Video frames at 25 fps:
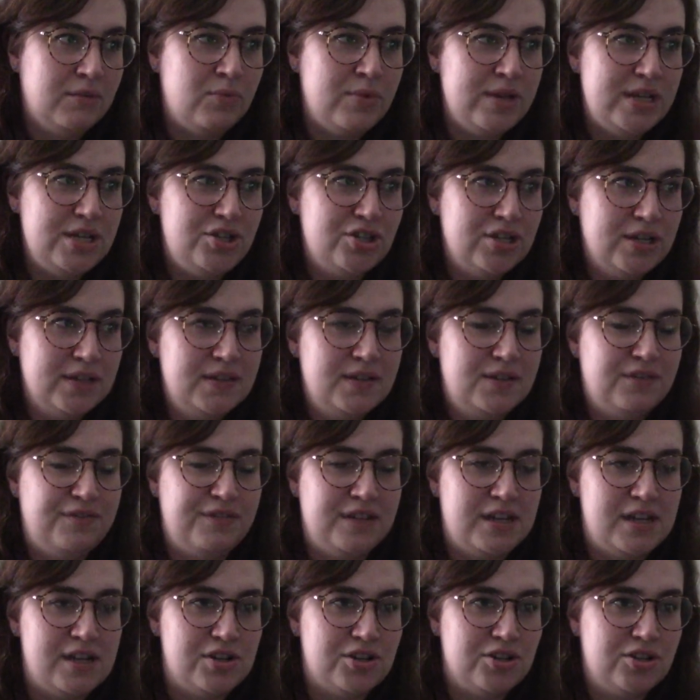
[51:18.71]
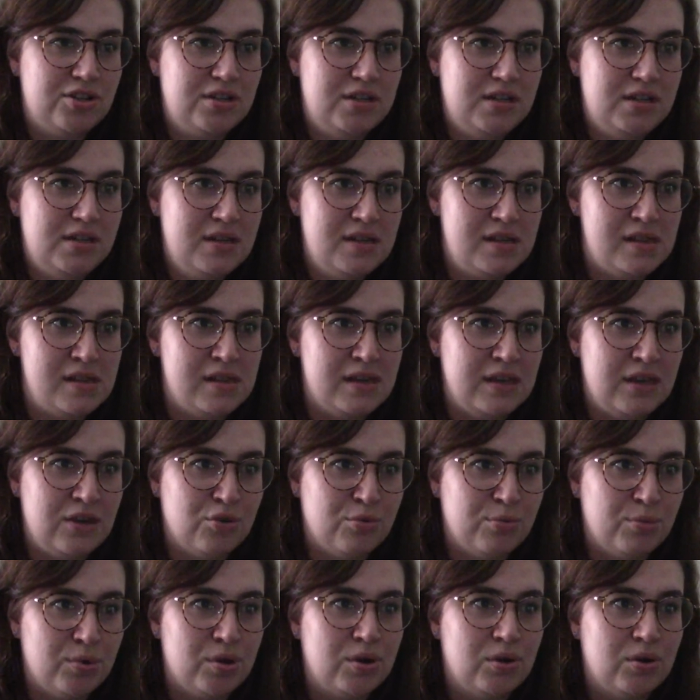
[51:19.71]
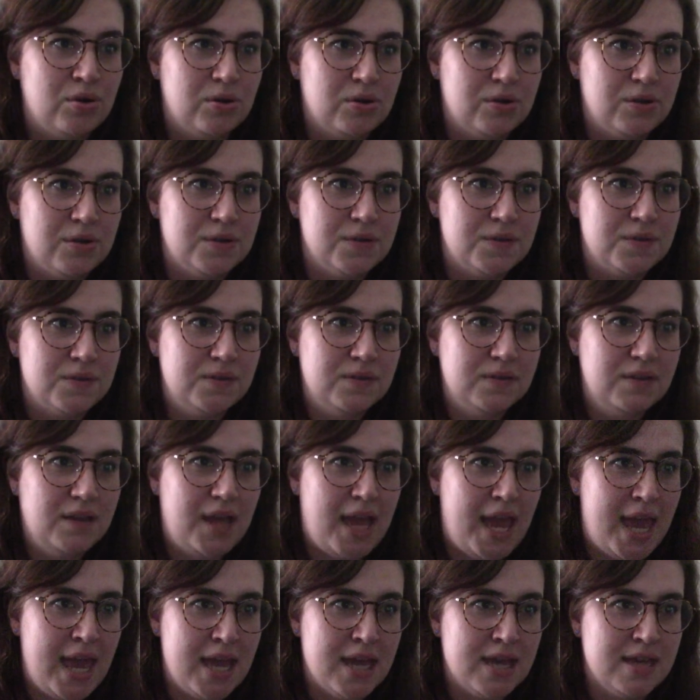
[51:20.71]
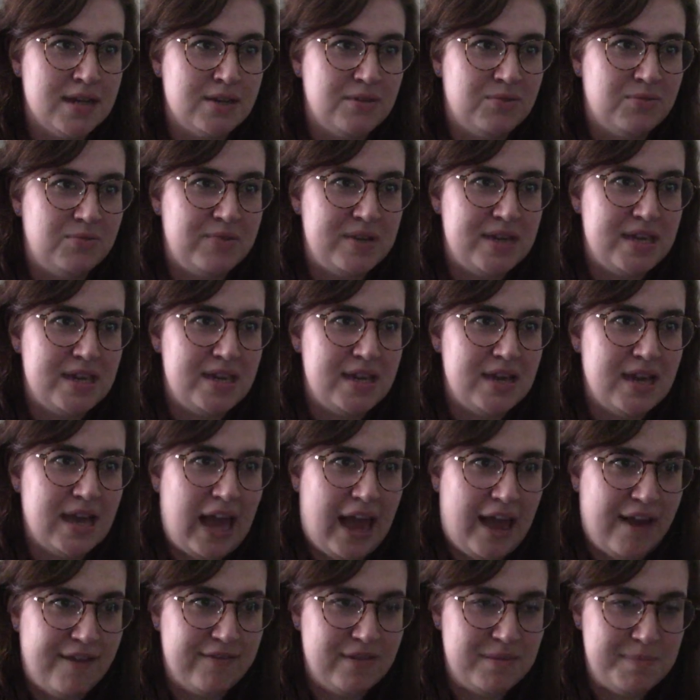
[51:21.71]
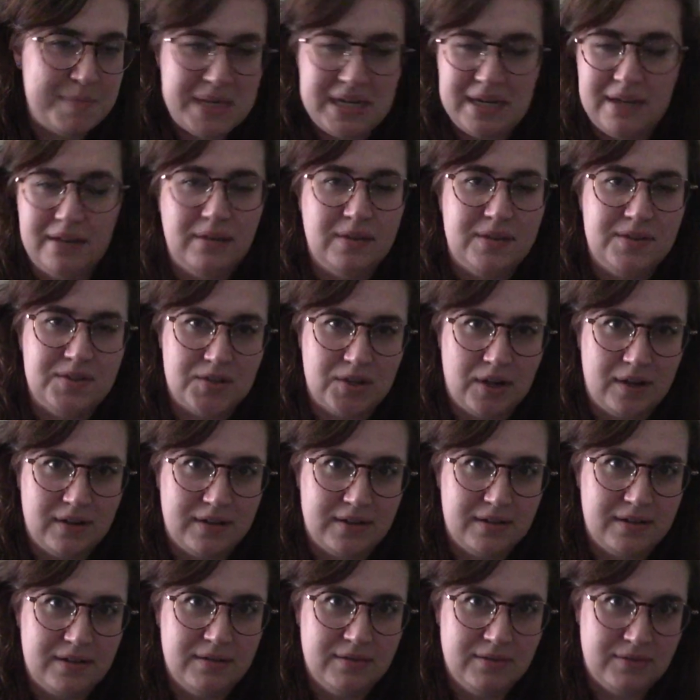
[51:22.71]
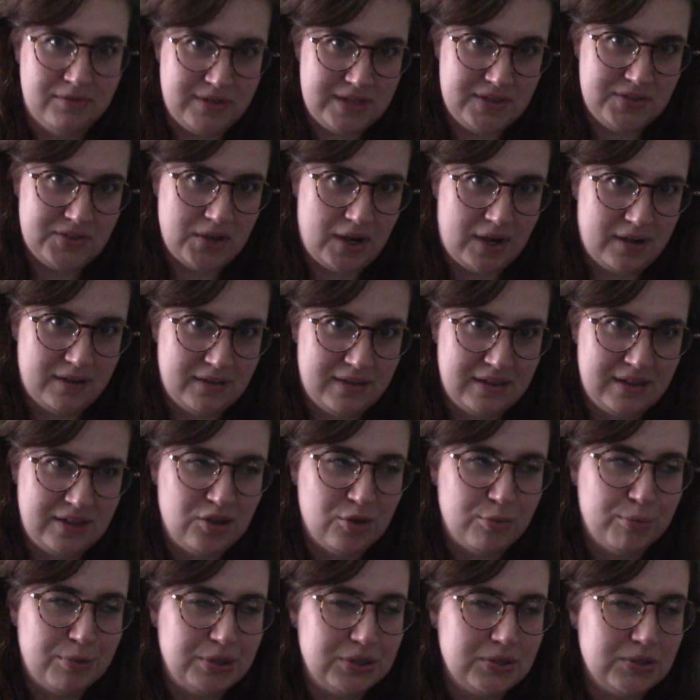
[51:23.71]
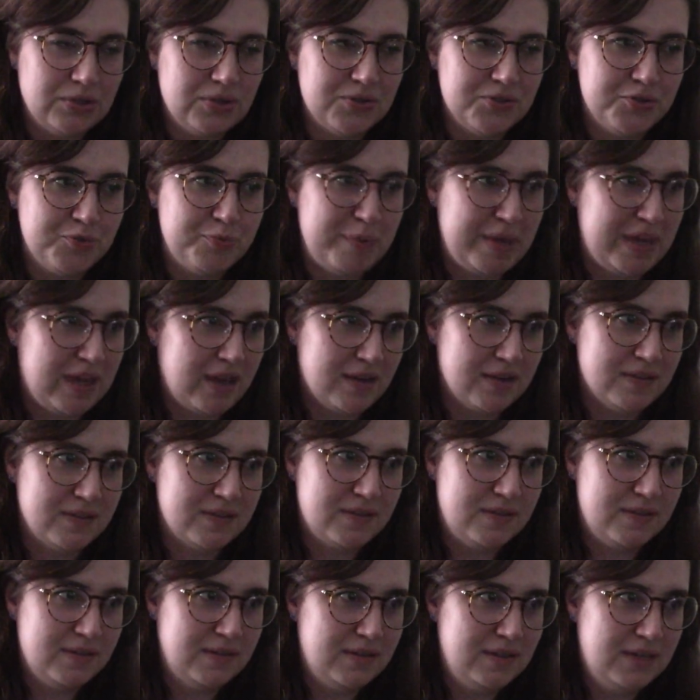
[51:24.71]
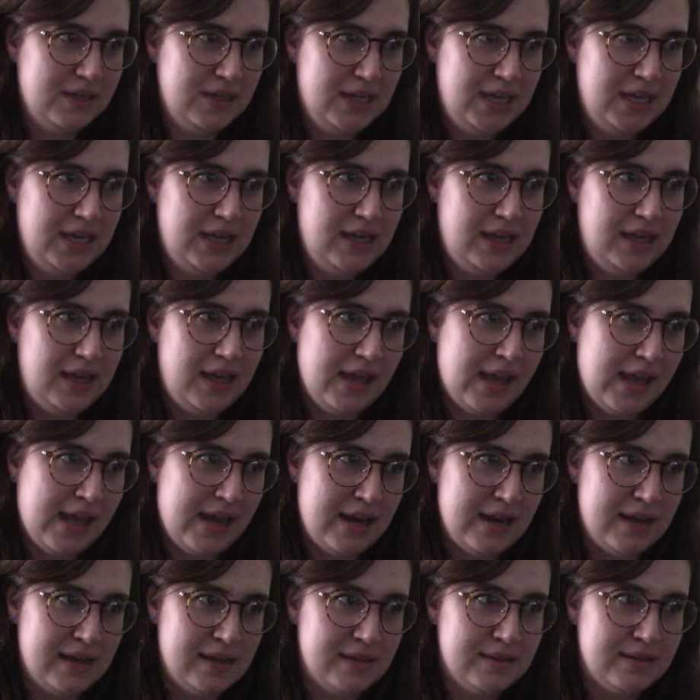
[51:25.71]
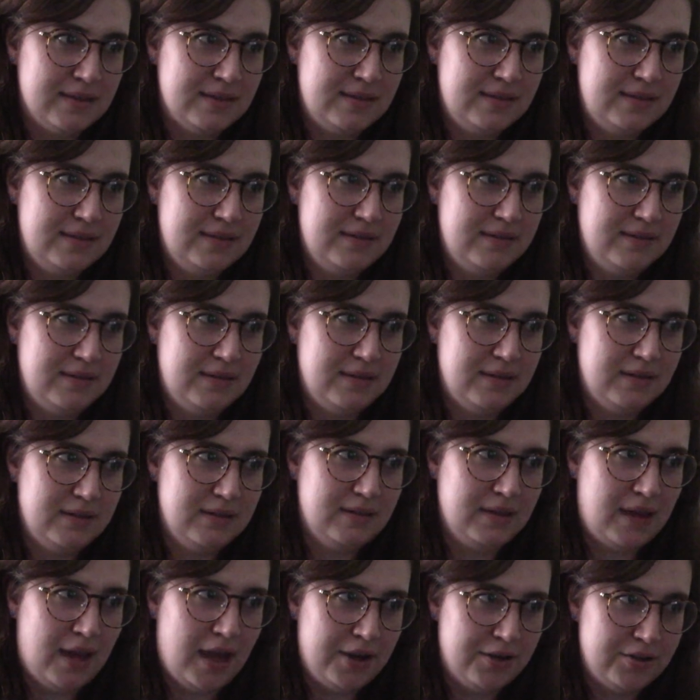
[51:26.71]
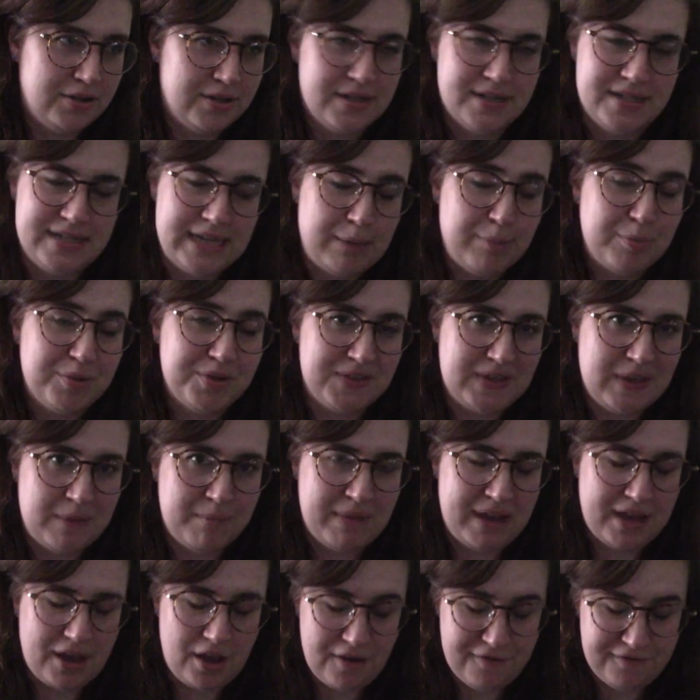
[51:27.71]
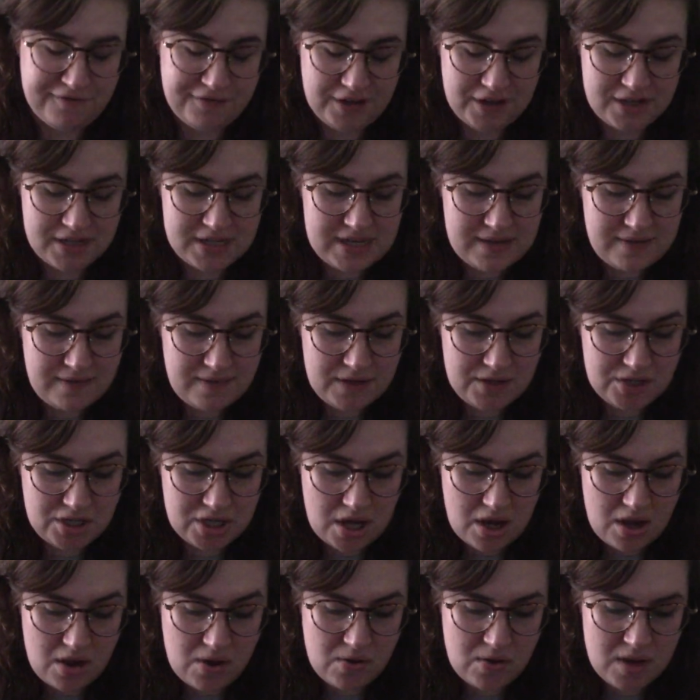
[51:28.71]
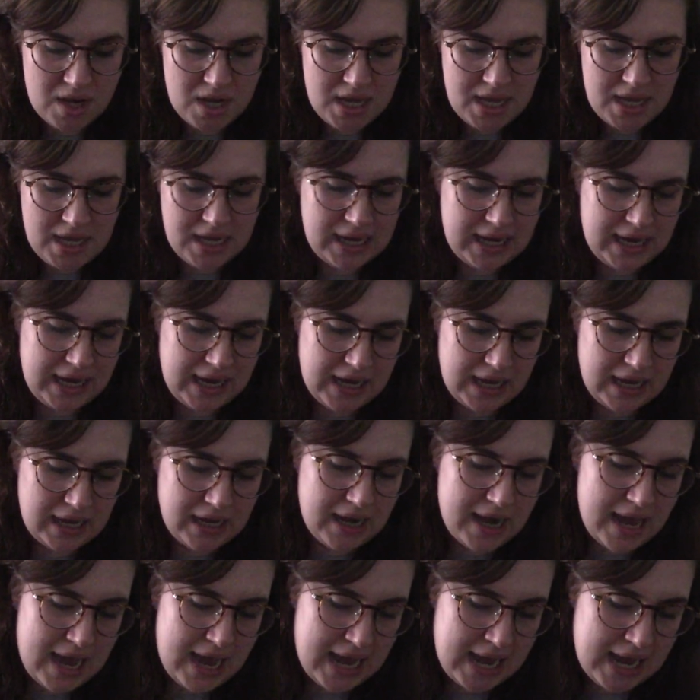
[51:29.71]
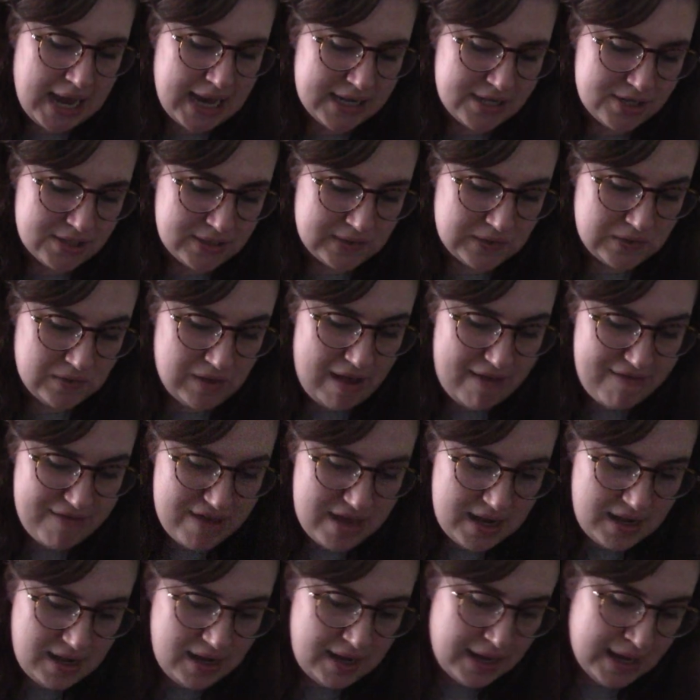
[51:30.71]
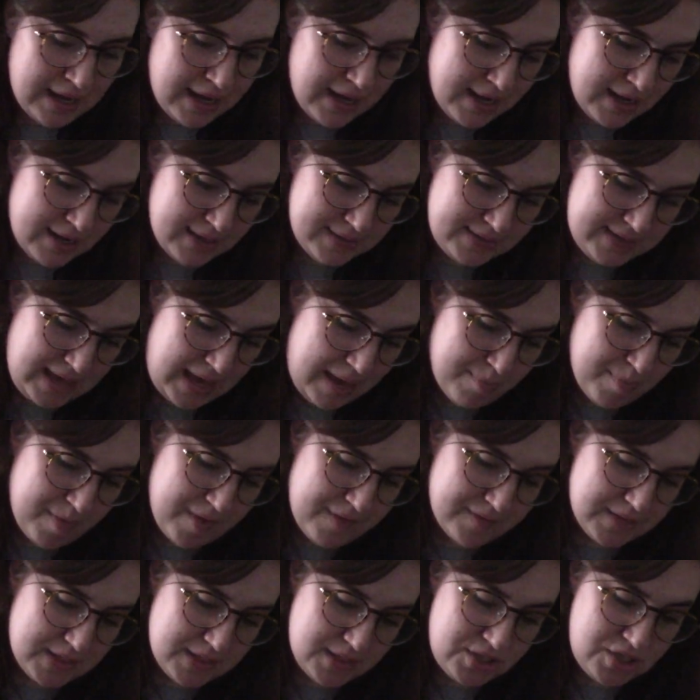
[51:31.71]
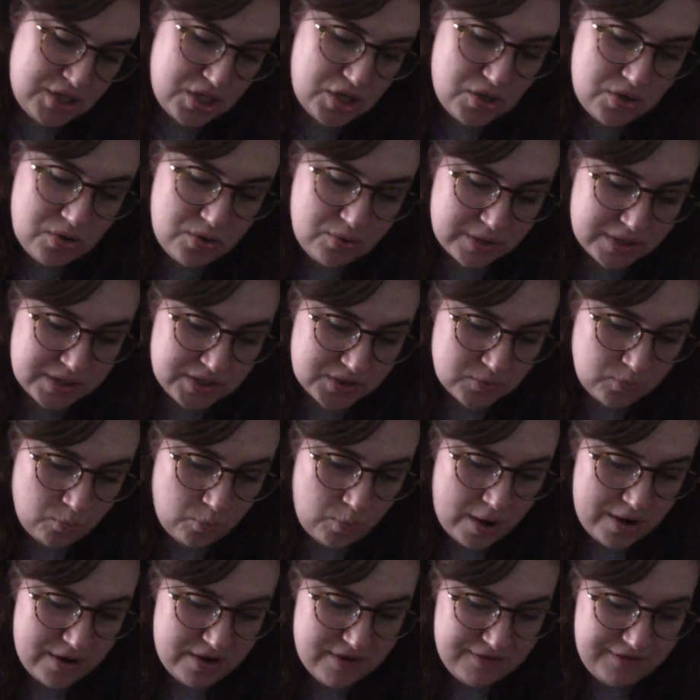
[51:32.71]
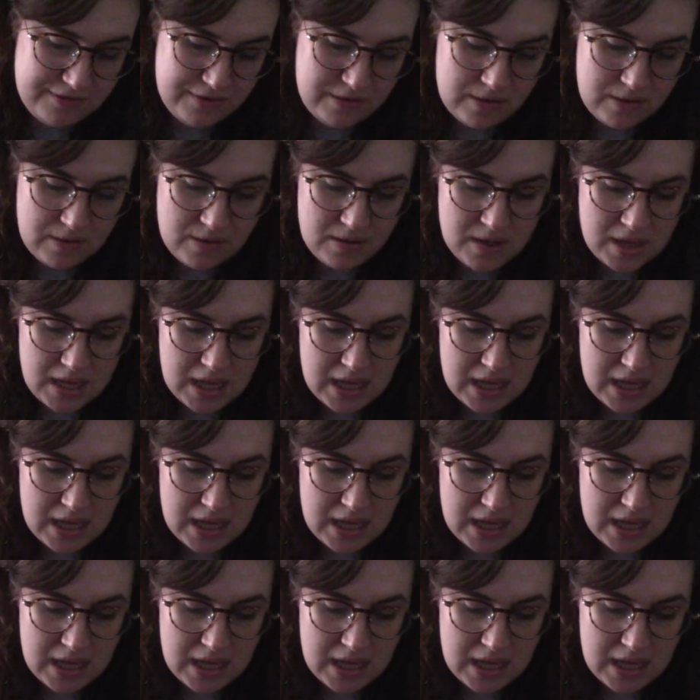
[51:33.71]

just finished the Gilmore Girls, and we have immediately restarted the Gilmore Girls because it is 110% my comfort TV show, and I just love it, and Sam loves it too, which is wonderful.